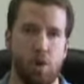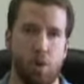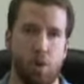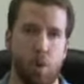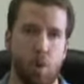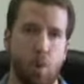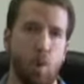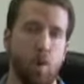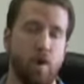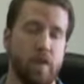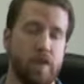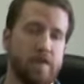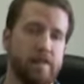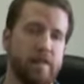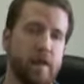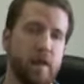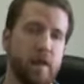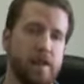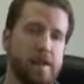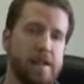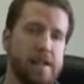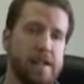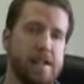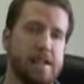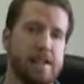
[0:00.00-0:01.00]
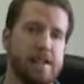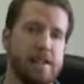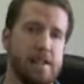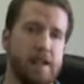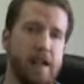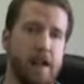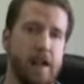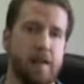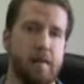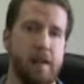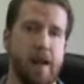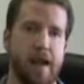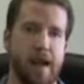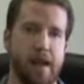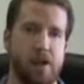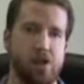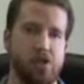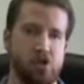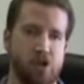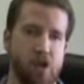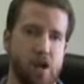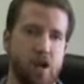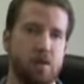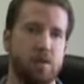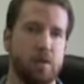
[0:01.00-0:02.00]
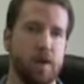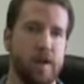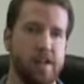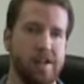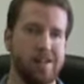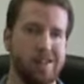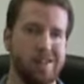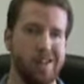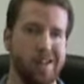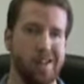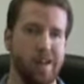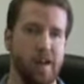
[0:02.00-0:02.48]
or at the very least it generates